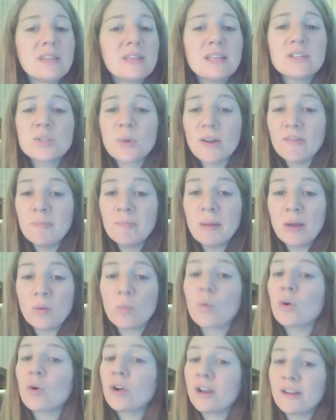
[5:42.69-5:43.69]
So I've been
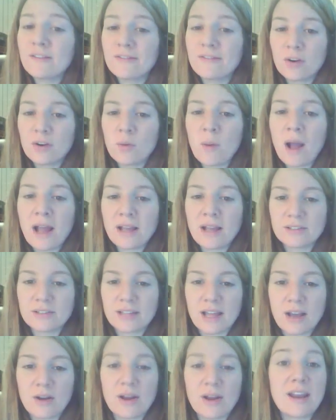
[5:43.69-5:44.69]
warning for a while now,